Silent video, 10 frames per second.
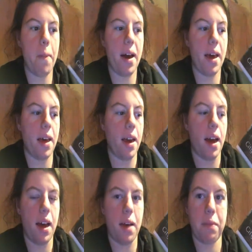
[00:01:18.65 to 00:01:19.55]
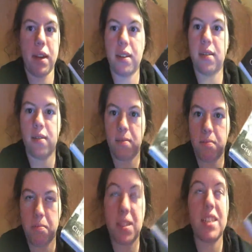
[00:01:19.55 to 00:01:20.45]
but um, I
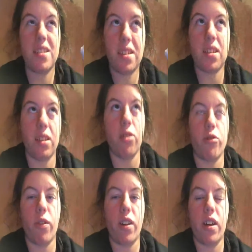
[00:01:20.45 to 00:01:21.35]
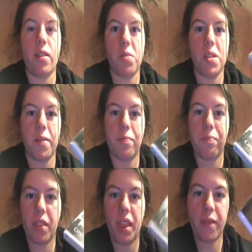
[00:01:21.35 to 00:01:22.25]
did, did still enjoy it. So
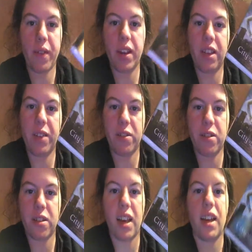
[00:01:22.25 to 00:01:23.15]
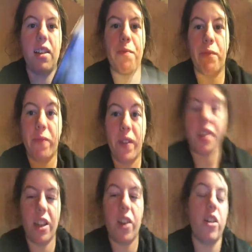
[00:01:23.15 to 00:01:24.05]
finally finished that, and I'm
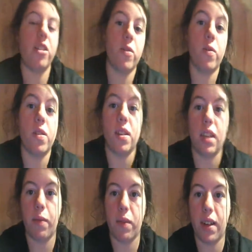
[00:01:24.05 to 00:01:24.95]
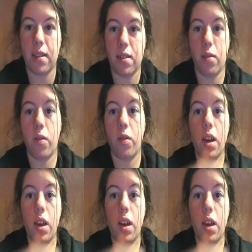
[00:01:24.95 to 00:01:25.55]
finally on to City of Glass, so